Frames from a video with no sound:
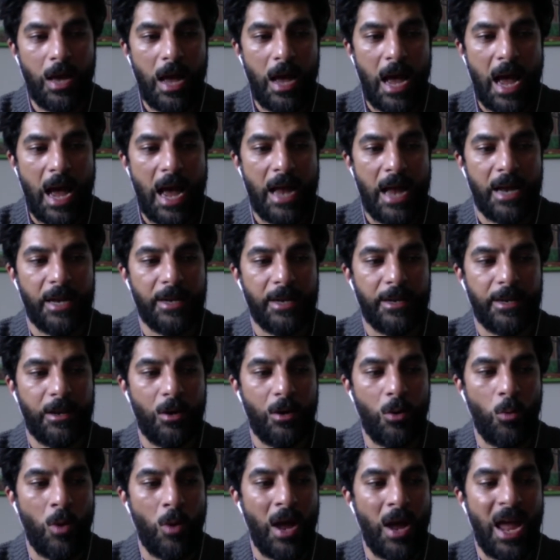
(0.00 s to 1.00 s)
and
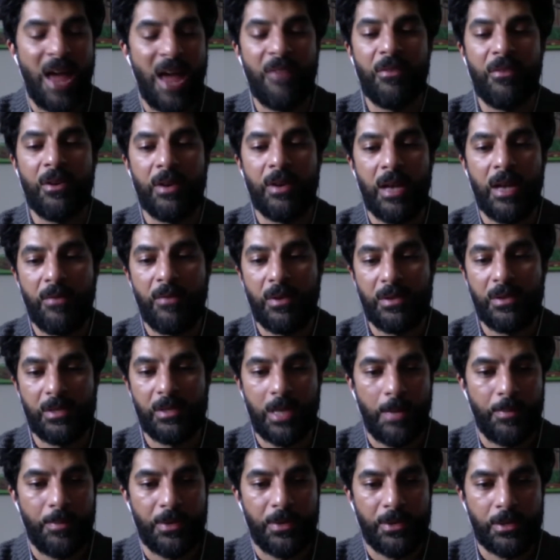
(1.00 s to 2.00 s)
whatever level of
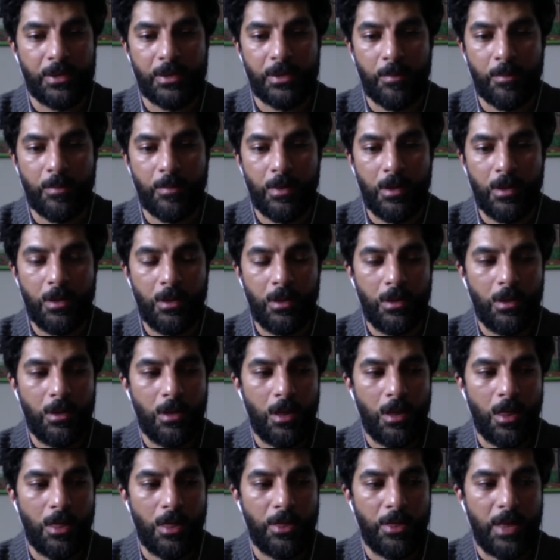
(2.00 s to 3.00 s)
skepticism
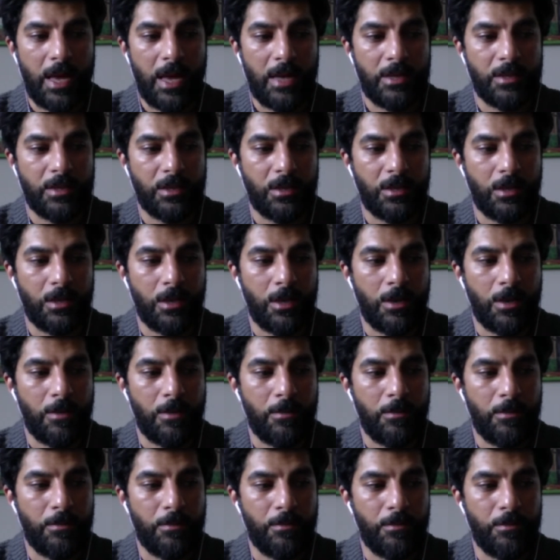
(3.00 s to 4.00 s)
that
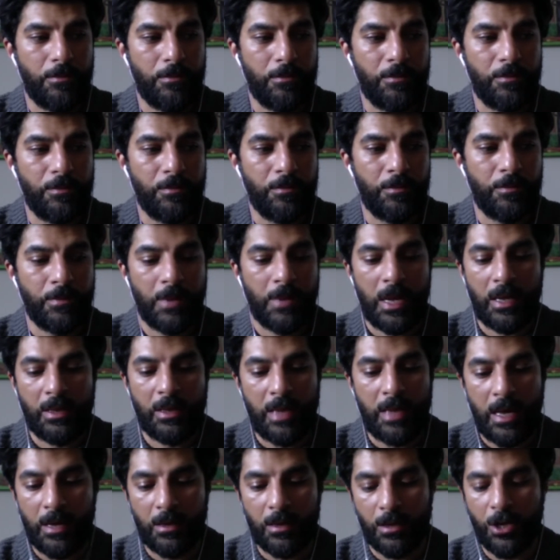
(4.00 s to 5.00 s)

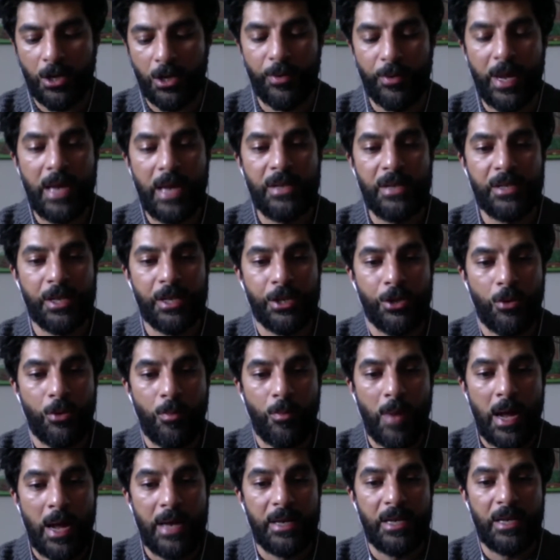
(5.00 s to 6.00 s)
that creates in your
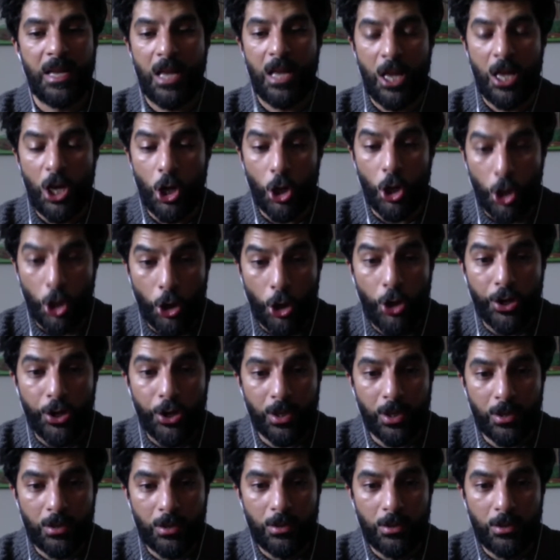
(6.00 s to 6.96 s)
mind, good.